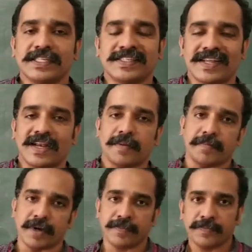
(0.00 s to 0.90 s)
is a
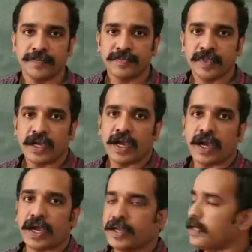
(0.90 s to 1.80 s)
number,
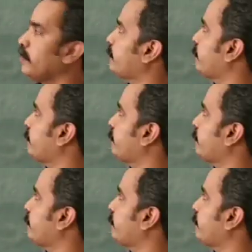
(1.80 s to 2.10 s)
and if